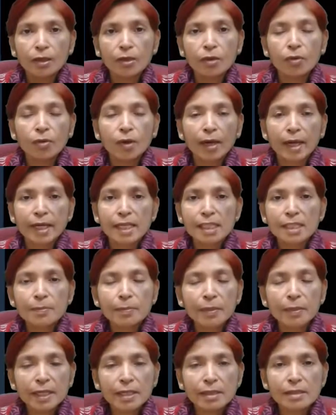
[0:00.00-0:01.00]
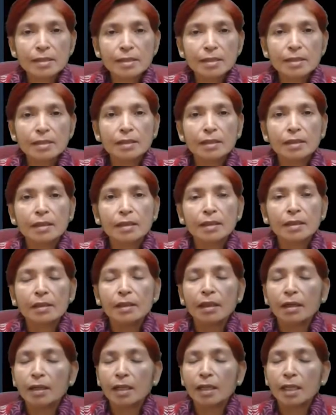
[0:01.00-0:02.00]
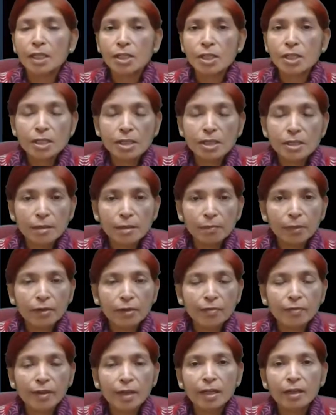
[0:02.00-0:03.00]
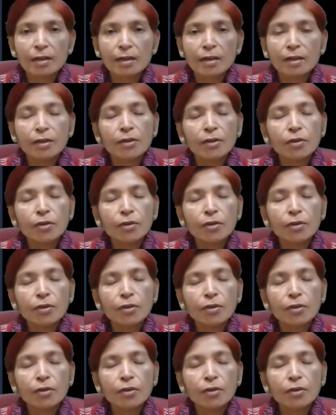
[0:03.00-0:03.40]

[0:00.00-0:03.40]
to express the relationship between